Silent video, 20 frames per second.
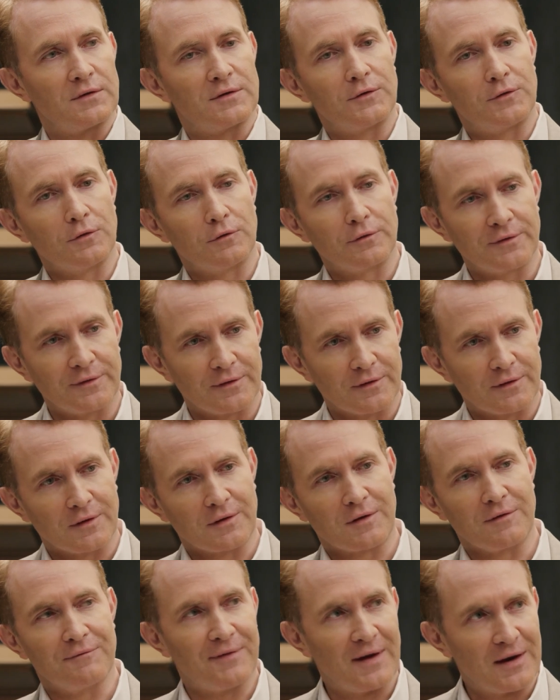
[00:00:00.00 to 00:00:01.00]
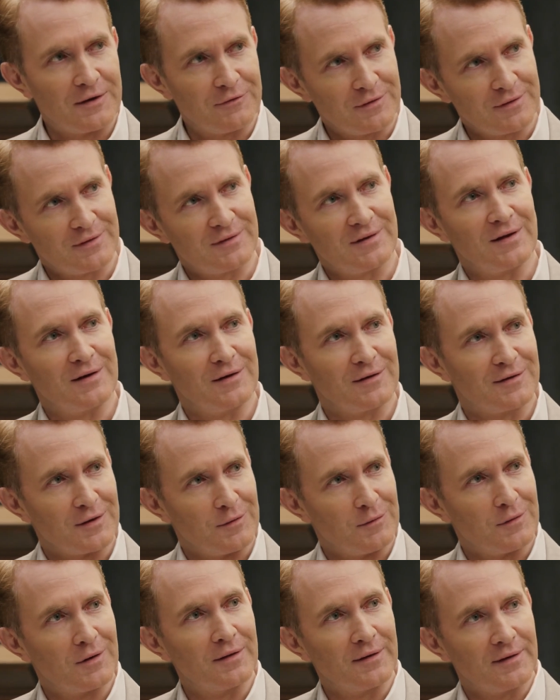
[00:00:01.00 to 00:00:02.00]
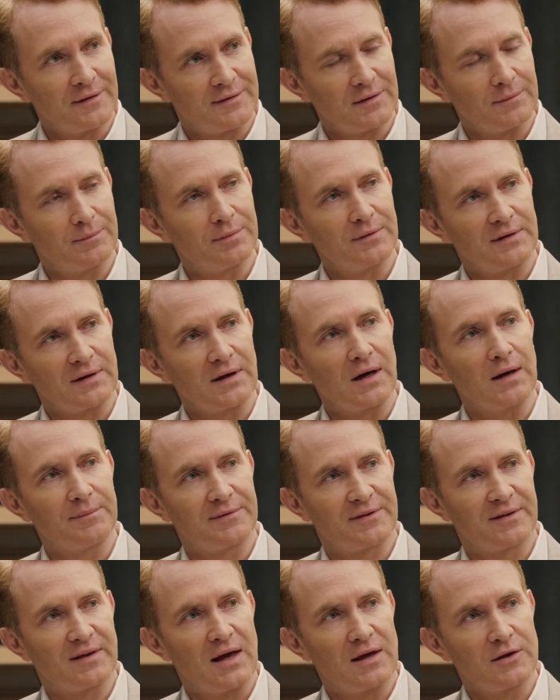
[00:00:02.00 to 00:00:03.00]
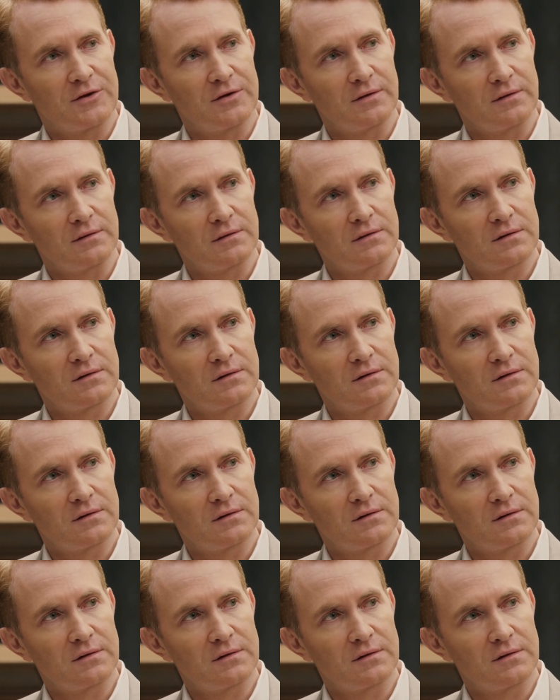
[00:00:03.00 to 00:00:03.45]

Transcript: It's the Daughters of the Confederacy and so on. Putting up statues.